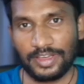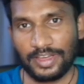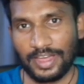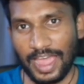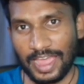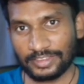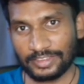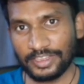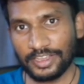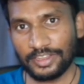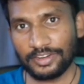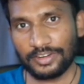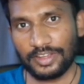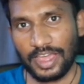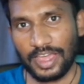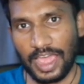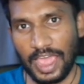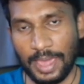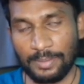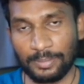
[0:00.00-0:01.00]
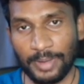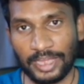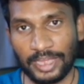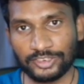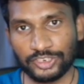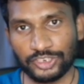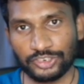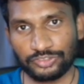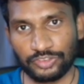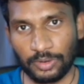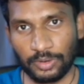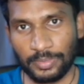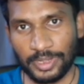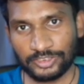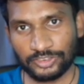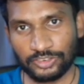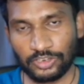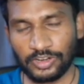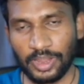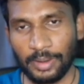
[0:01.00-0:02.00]
Hi there, I am Rajesh from
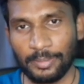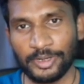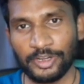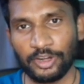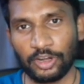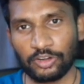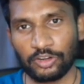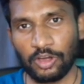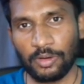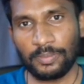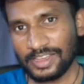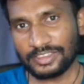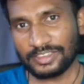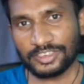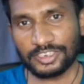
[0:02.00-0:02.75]
hrcabin.com.